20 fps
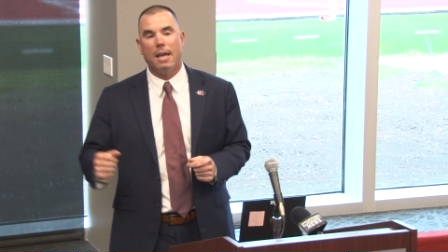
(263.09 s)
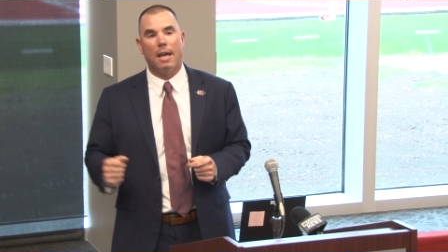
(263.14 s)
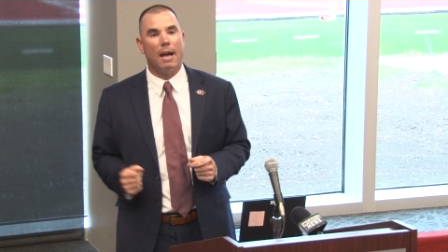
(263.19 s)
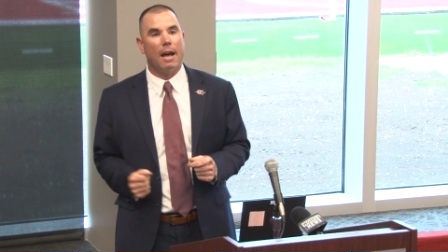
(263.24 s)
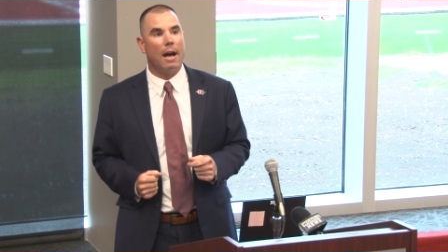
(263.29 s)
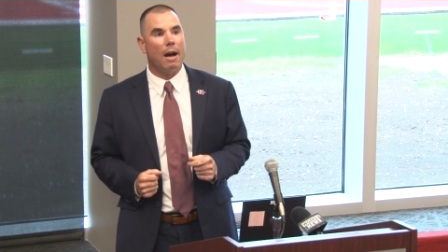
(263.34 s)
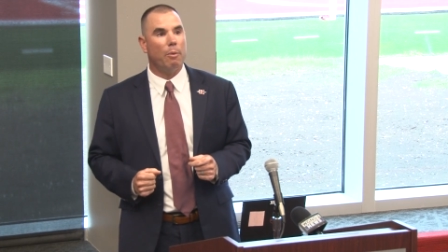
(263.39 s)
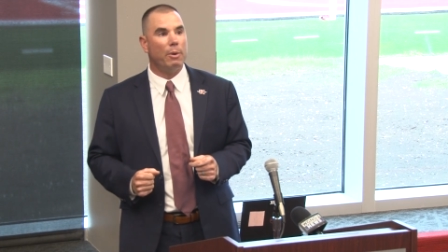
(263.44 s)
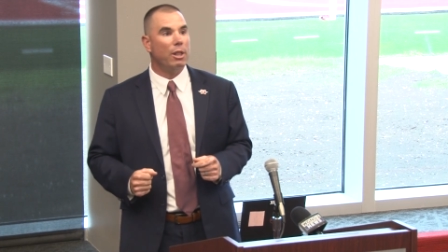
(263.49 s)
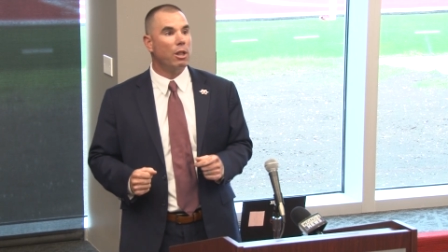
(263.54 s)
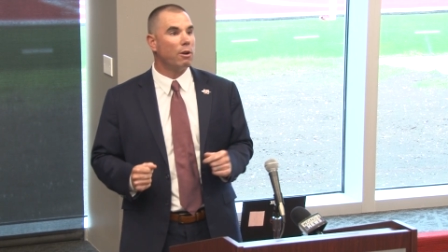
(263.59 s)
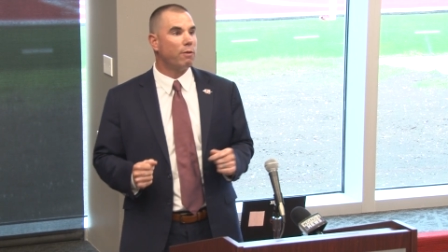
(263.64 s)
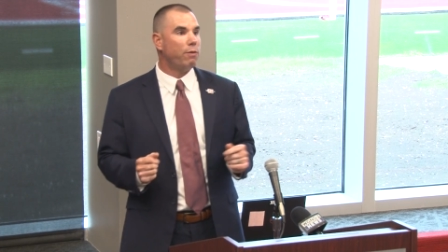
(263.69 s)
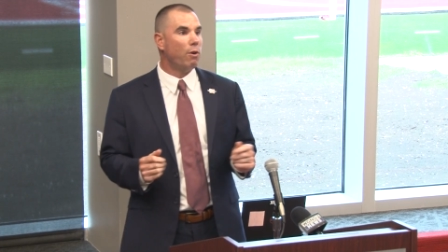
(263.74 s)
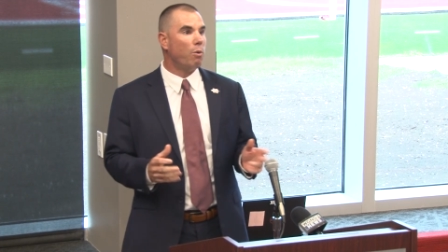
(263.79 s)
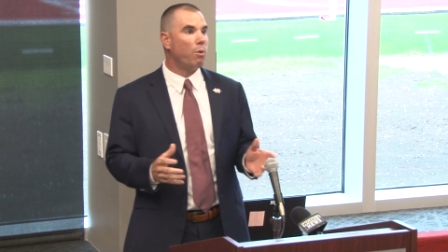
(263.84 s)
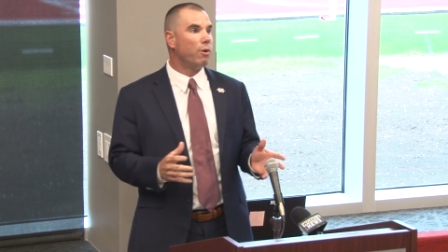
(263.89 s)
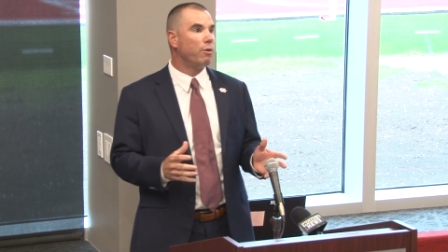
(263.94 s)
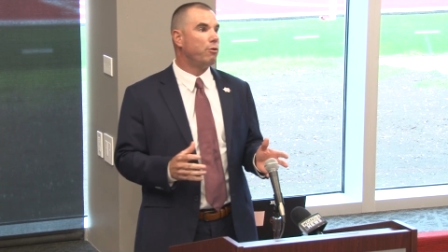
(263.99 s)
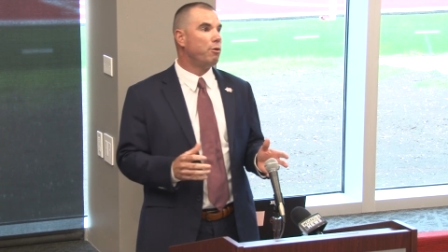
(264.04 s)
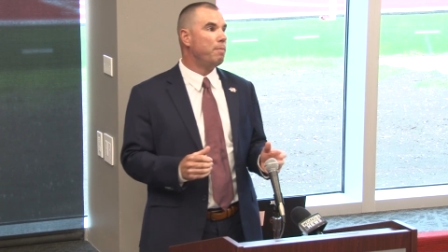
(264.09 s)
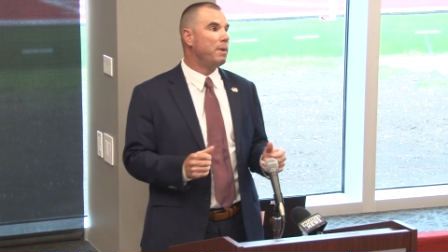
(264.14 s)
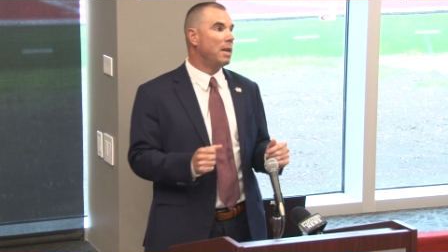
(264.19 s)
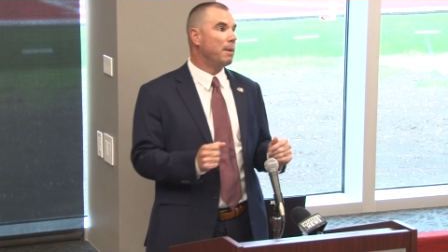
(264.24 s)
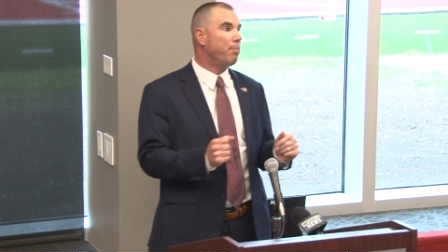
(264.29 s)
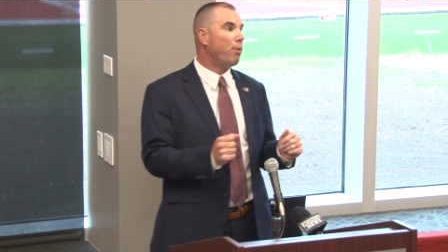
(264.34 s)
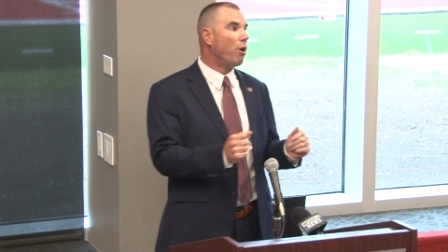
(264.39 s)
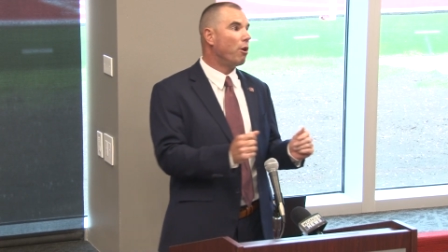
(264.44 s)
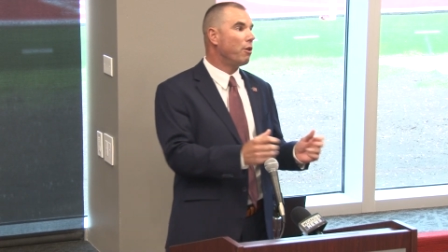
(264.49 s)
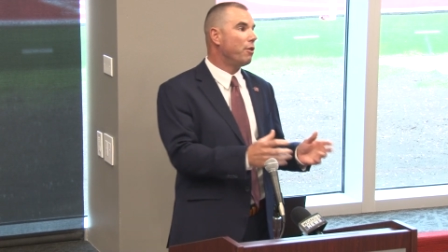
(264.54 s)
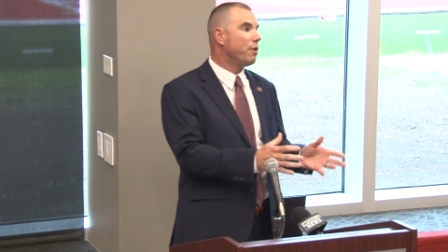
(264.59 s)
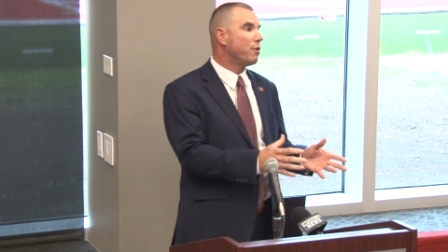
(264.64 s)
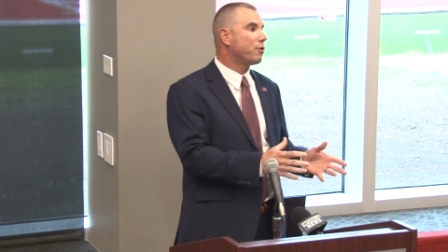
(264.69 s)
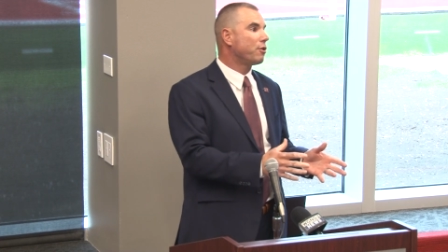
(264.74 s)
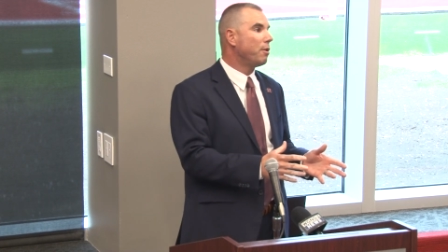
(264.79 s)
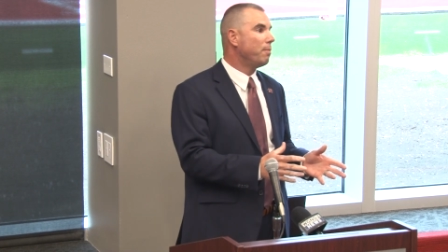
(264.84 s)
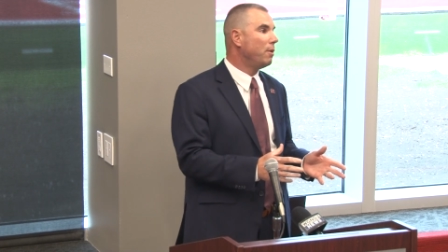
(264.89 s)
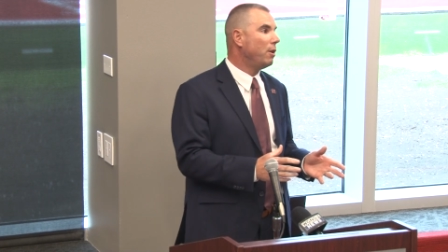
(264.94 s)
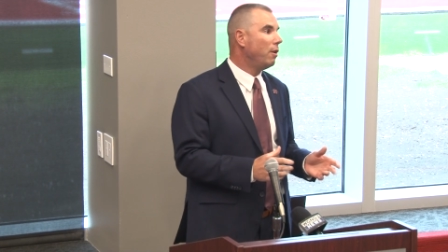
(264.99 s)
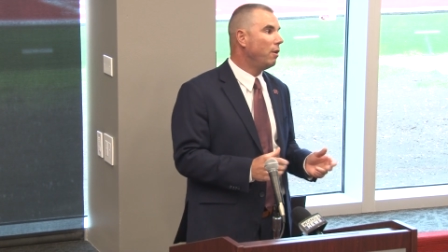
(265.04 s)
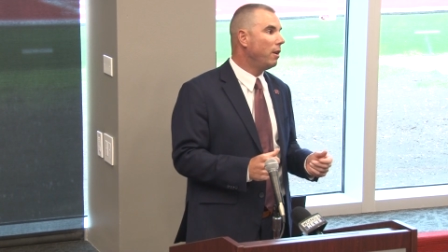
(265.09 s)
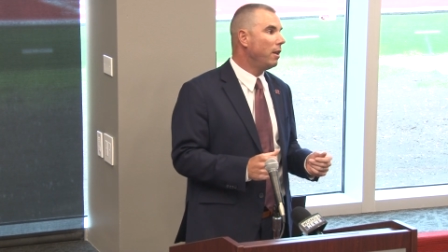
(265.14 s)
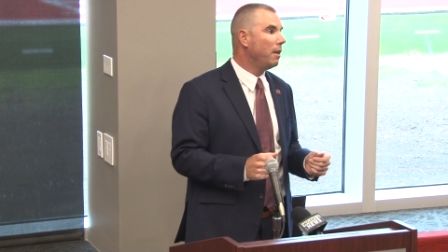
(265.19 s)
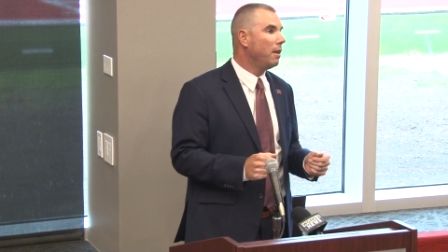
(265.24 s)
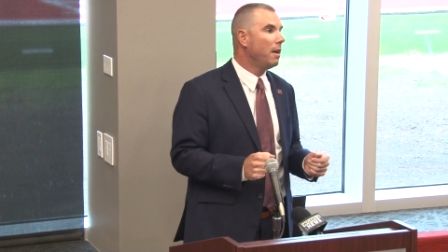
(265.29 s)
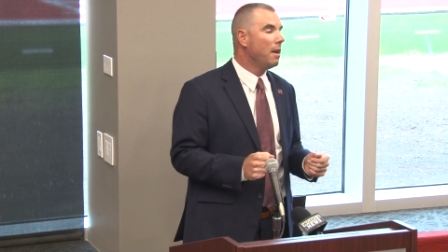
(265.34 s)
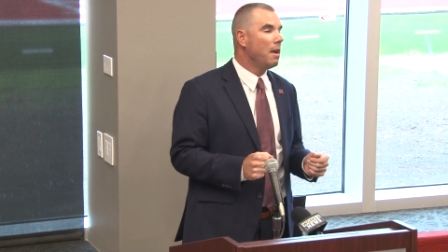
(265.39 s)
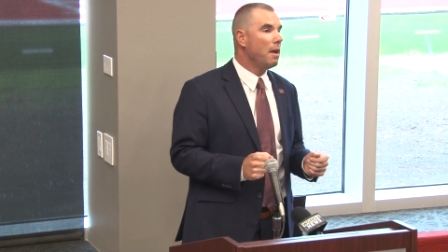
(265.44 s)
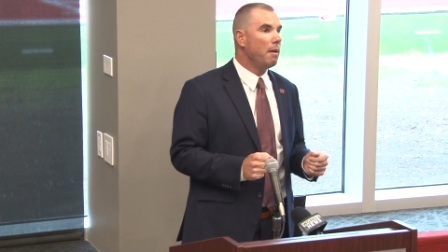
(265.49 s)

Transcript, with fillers: Uh, we look forward to being a part of this community,